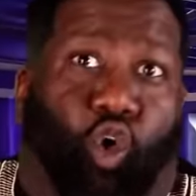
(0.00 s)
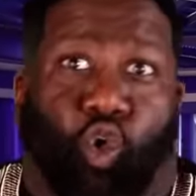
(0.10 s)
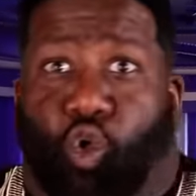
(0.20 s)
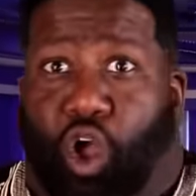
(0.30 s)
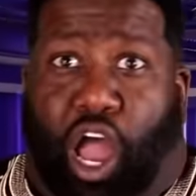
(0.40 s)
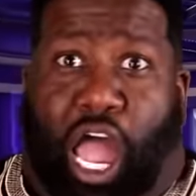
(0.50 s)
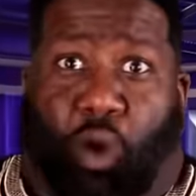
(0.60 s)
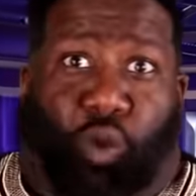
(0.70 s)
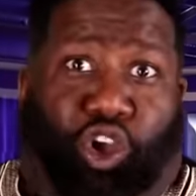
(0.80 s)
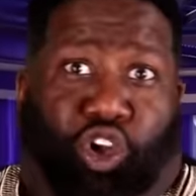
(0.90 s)
Ooh,
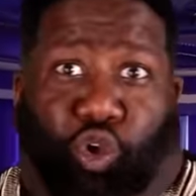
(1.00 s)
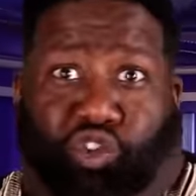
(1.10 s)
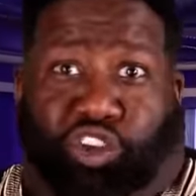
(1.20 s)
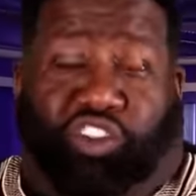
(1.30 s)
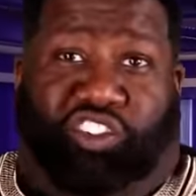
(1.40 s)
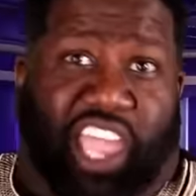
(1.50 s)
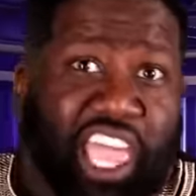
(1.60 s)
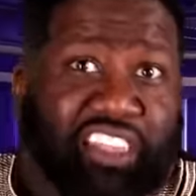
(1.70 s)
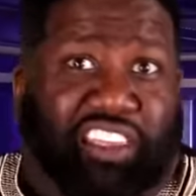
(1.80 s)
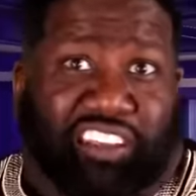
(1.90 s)
I want to go to the
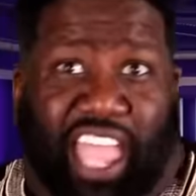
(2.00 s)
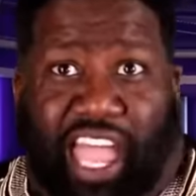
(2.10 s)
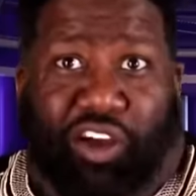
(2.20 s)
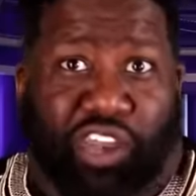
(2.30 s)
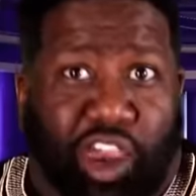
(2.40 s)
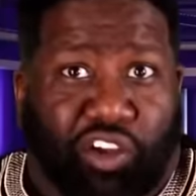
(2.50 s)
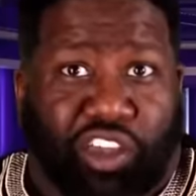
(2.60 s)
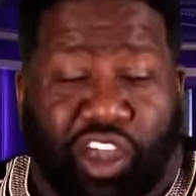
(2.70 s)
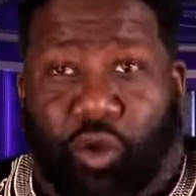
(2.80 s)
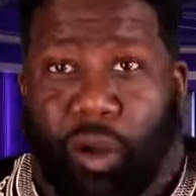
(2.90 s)
shanty town
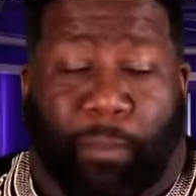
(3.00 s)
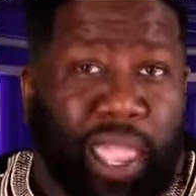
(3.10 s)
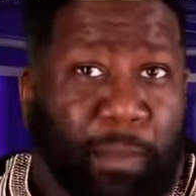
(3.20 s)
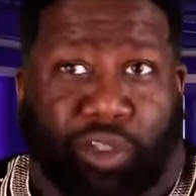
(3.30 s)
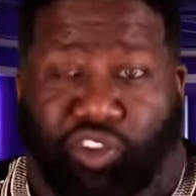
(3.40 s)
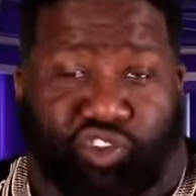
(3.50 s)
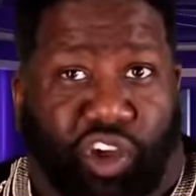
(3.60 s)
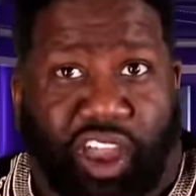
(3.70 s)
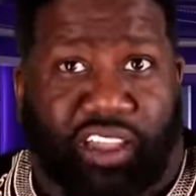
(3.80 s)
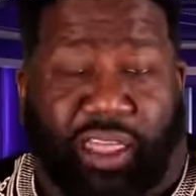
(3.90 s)
area where people are
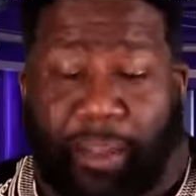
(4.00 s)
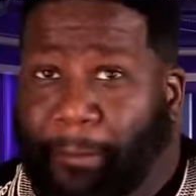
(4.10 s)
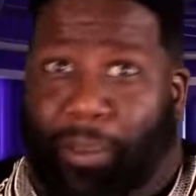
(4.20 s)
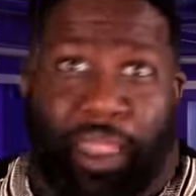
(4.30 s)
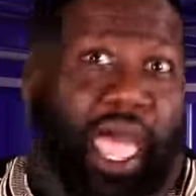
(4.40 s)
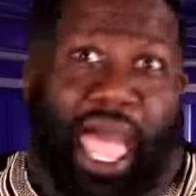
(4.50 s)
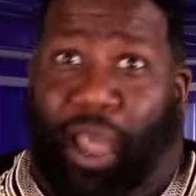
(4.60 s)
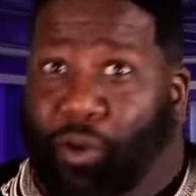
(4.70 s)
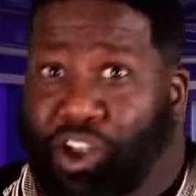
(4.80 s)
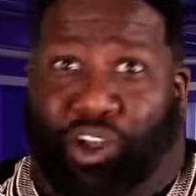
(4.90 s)
struggling
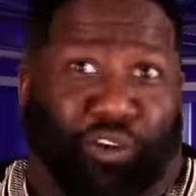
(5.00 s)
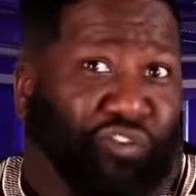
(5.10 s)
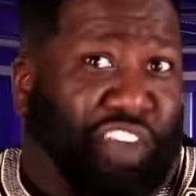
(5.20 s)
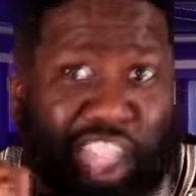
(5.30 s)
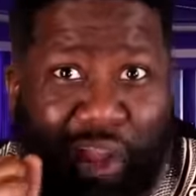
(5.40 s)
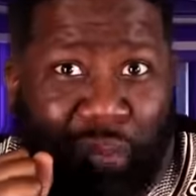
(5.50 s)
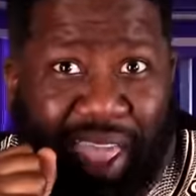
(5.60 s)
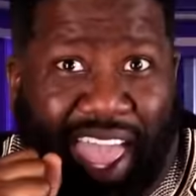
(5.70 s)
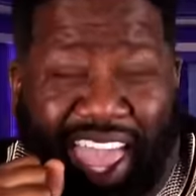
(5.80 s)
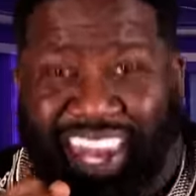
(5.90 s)
I want to go film
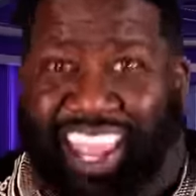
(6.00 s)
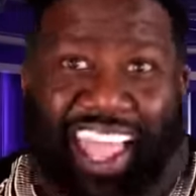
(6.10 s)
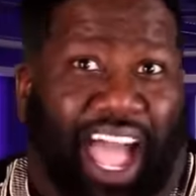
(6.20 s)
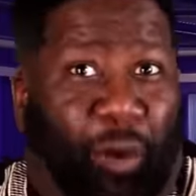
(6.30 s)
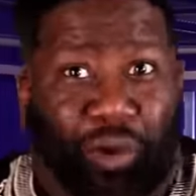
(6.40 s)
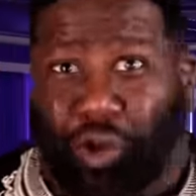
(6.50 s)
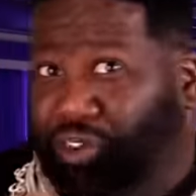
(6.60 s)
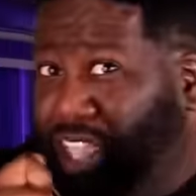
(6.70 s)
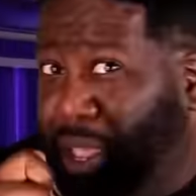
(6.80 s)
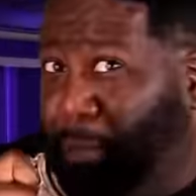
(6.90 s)
that. I want to
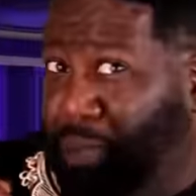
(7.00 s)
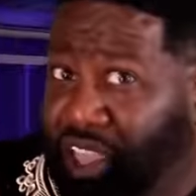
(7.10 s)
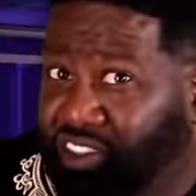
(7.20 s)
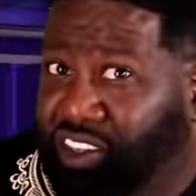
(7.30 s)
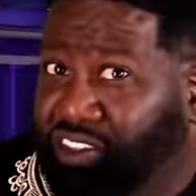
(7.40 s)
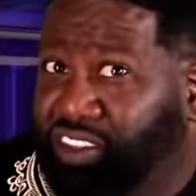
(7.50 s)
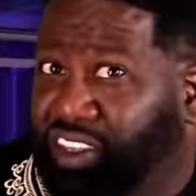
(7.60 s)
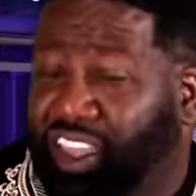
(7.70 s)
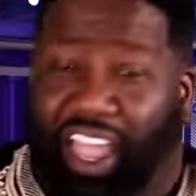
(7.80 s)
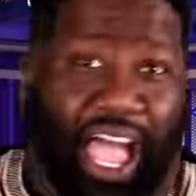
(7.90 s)
go take pictures.
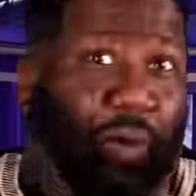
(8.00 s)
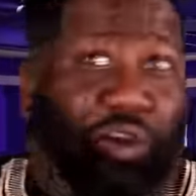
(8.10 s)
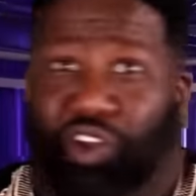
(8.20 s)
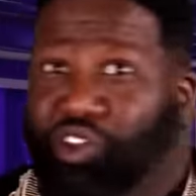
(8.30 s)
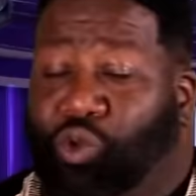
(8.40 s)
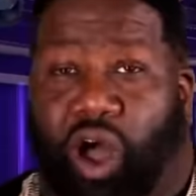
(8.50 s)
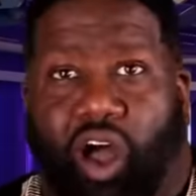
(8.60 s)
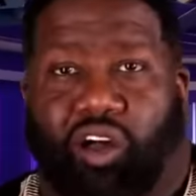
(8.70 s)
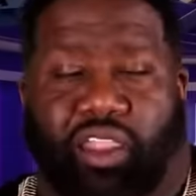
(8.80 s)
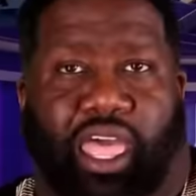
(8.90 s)
I want to go do
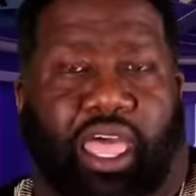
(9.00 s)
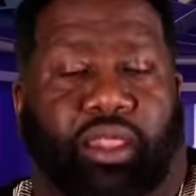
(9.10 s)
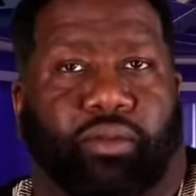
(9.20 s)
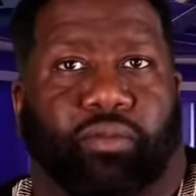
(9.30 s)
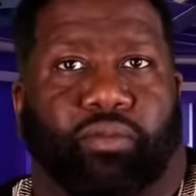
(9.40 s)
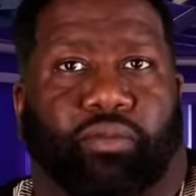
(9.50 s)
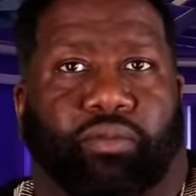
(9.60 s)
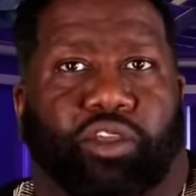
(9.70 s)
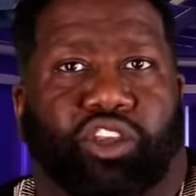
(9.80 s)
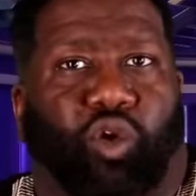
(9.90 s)
all that.
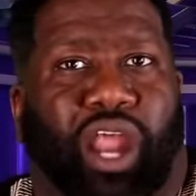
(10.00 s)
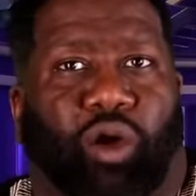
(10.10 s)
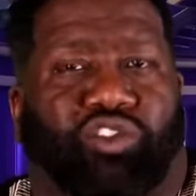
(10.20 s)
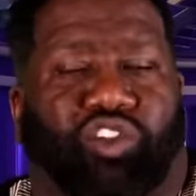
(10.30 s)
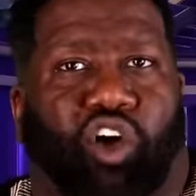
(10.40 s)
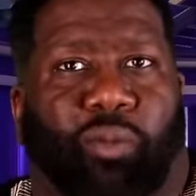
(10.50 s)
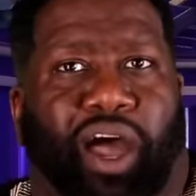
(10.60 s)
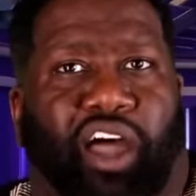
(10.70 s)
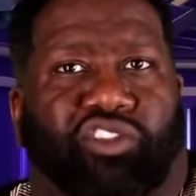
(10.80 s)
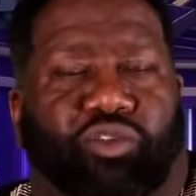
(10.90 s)
You know what I was told
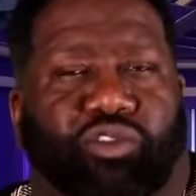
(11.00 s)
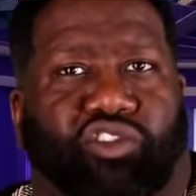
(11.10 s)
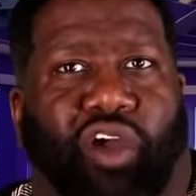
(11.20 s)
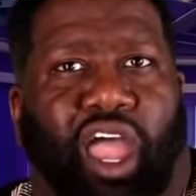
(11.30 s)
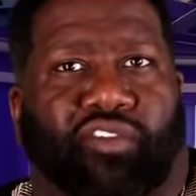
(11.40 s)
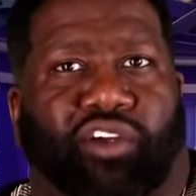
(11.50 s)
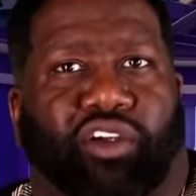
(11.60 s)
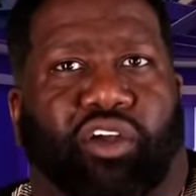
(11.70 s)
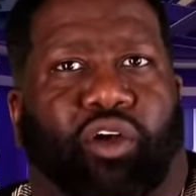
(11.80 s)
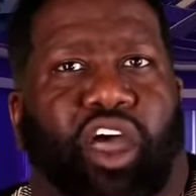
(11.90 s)
by the
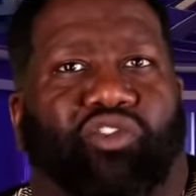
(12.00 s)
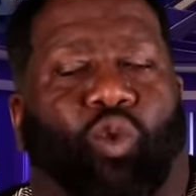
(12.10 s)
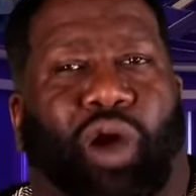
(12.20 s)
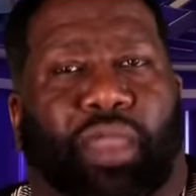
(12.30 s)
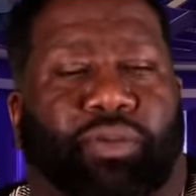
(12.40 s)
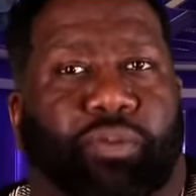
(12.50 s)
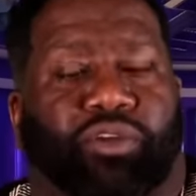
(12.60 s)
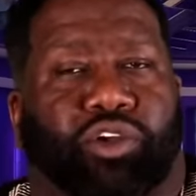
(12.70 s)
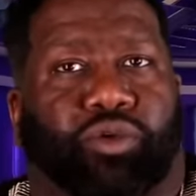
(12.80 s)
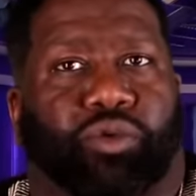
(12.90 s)
driver? That's what white
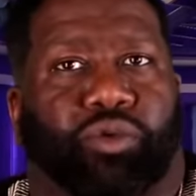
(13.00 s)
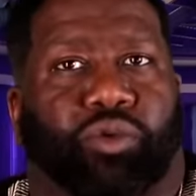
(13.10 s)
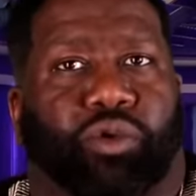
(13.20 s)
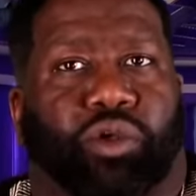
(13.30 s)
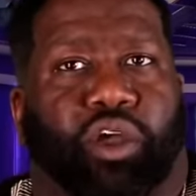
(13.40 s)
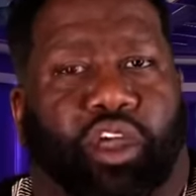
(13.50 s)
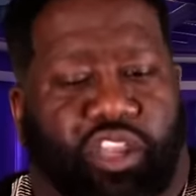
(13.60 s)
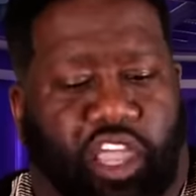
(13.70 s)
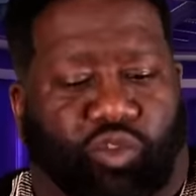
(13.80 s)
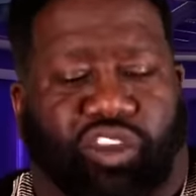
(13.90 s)
people do.
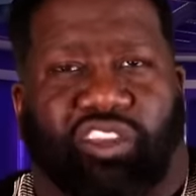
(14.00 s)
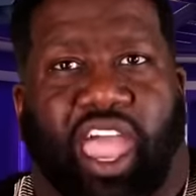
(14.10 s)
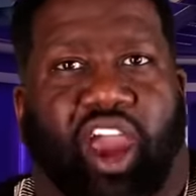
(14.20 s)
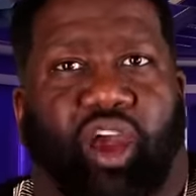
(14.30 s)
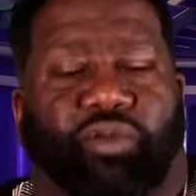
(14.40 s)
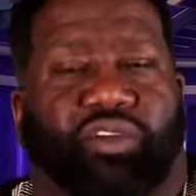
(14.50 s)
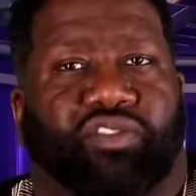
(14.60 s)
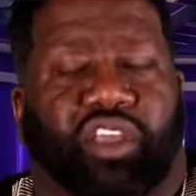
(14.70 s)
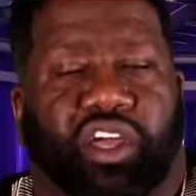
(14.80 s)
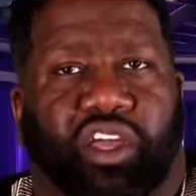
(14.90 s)
That's what these Arabs
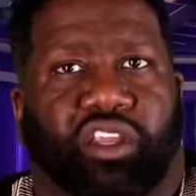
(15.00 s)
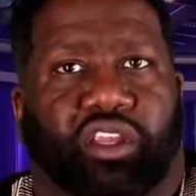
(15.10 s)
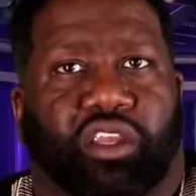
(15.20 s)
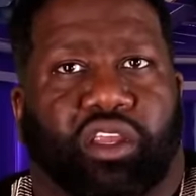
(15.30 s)
have done.